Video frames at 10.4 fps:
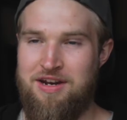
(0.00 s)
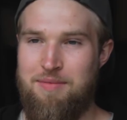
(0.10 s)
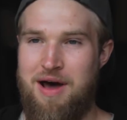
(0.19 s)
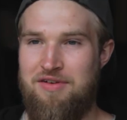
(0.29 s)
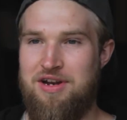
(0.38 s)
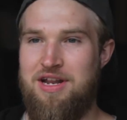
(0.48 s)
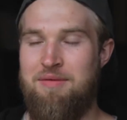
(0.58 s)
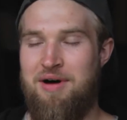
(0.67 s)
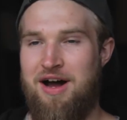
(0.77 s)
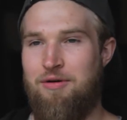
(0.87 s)
up having an
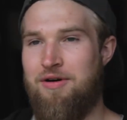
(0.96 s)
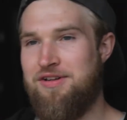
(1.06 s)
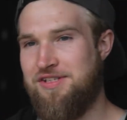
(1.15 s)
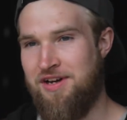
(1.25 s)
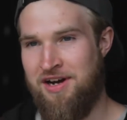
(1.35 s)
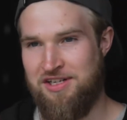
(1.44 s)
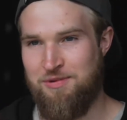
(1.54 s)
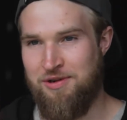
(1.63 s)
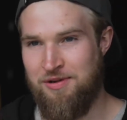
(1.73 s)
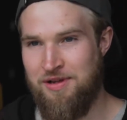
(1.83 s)
MI while he's in the
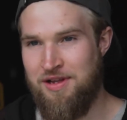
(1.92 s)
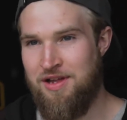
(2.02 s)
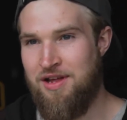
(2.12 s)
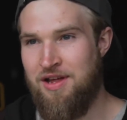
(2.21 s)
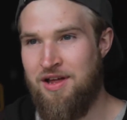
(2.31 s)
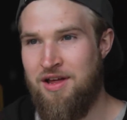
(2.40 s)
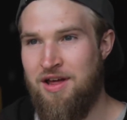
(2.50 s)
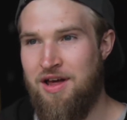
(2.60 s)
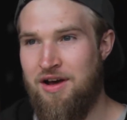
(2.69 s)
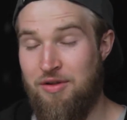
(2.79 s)
hospital.
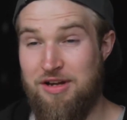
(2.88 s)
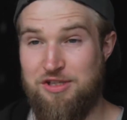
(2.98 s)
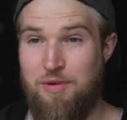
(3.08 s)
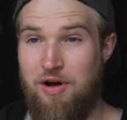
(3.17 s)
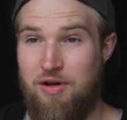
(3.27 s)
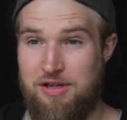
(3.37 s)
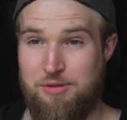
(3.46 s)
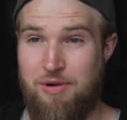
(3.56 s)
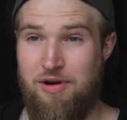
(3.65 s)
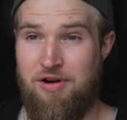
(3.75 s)
A, a small, a
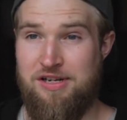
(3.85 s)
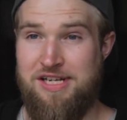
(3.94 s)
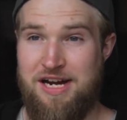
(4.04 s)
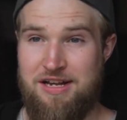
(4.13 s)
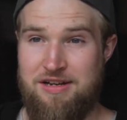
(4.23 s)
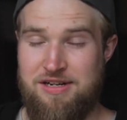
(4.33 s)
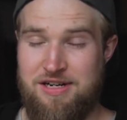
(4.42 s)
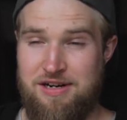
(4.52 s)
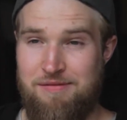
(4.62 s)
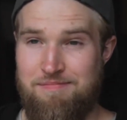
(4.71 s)
small heart attack.
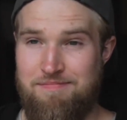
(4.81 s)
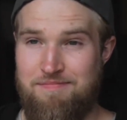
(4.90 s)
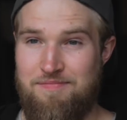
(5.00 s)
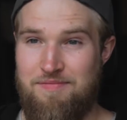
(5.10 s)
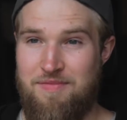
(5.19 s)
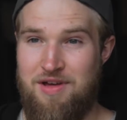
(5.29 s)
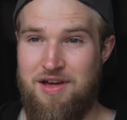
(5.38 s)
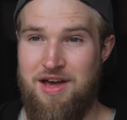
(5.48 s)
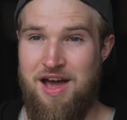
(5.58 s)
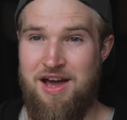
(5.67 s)
Um,
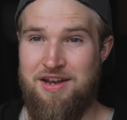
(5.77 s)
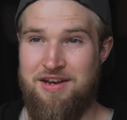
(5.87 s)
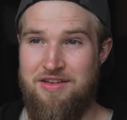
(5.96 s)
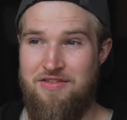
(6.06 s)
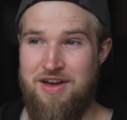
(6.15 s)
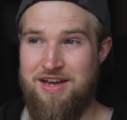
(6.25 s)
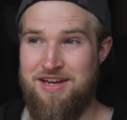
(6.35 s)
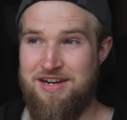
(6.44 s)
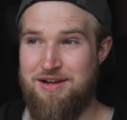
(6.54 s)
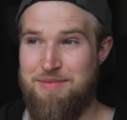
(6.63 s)
and they
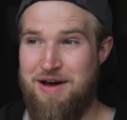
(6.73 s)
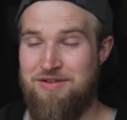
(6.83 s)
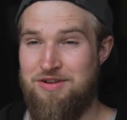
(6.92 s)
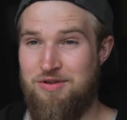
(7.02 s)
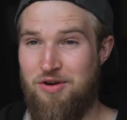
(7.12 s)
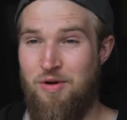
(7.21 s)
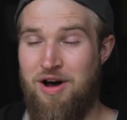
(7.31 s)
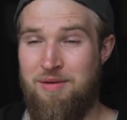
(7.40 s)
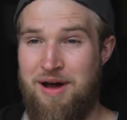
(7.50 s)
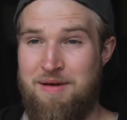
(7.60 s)
ended up having to do a
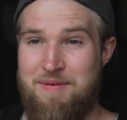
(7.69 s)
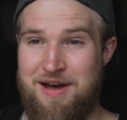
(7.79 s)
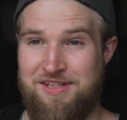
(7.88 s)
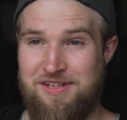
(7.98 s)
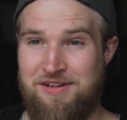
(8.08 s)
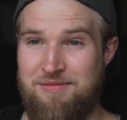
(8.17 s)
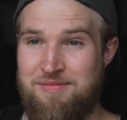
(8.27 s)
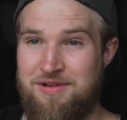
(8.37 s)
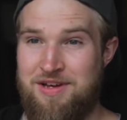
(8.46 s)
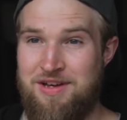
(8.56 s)
quad bypass on
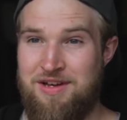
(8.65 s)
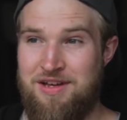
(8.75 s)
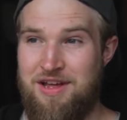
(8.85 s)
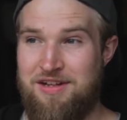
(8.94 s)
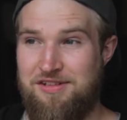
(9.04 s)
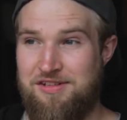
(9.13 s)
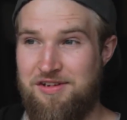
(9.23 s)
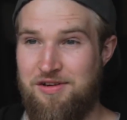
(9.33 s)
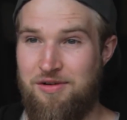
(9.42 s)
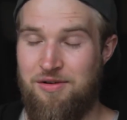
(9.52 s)
him. And
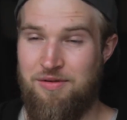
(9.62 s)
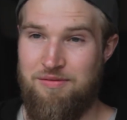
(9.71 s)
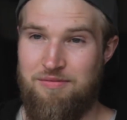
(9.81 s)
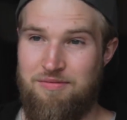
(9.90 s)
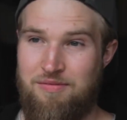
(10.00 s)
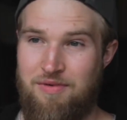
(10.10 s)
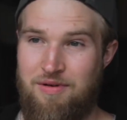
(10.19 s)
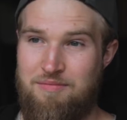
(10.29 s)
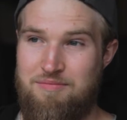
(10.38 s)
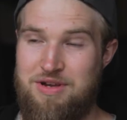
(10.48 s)

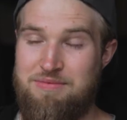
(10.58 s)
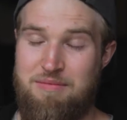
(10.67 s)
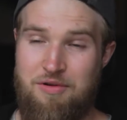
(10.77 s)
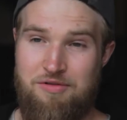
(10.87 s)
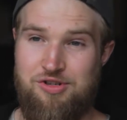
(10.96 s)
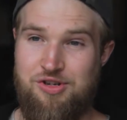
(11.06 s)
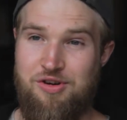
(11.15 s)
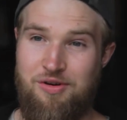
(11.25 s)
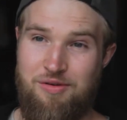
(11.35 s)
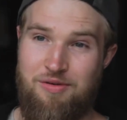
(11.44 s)
so me and my brother
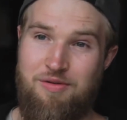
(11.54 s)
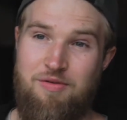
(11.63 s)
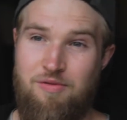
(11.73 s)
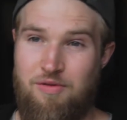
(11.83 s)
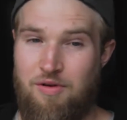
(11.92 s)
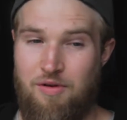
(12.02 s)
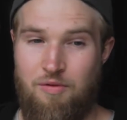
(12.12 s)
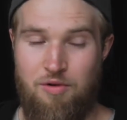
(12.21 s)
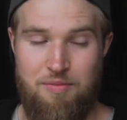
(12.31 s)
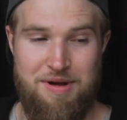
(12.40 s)
Joe
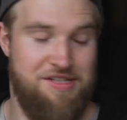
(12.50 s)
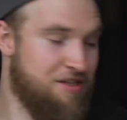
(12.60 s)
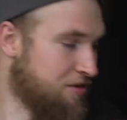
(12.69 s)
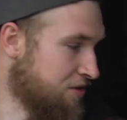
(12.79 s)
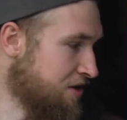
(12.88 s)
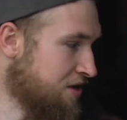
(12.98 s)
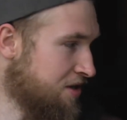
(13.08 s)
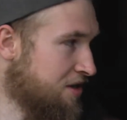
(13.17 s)
were basically